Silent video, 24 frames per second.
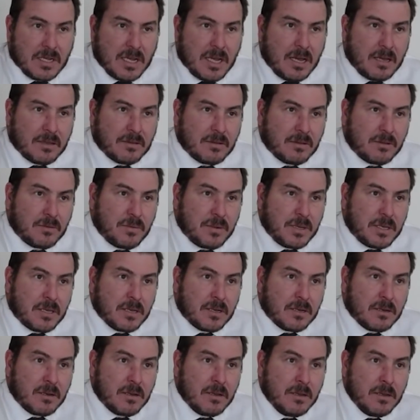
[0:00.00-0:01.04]
I think we
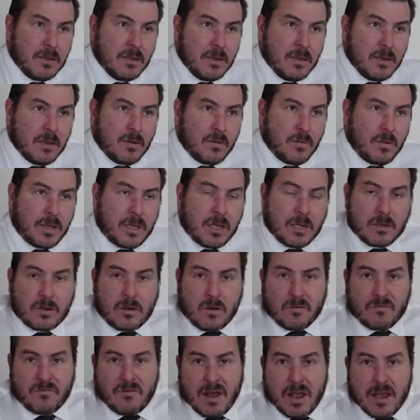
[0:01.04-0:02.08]
can
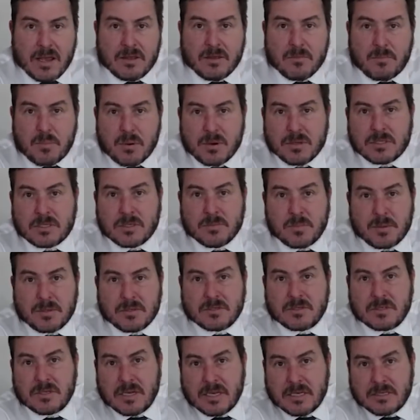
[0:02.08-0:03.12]
convey the principles,
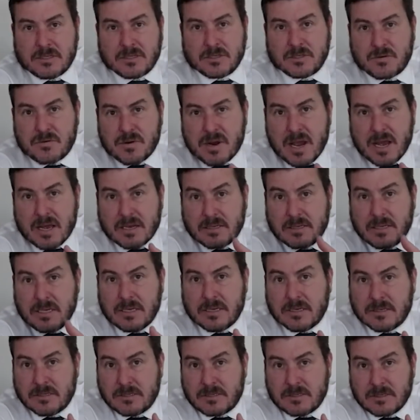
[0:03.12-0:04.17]
the necessary
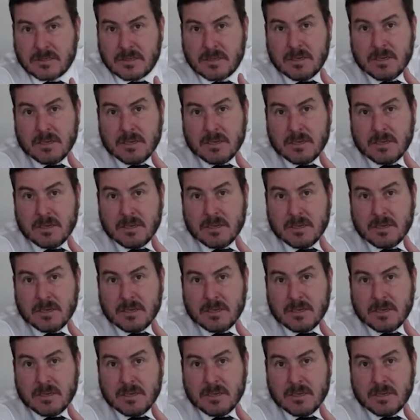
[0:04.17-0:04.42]
ideas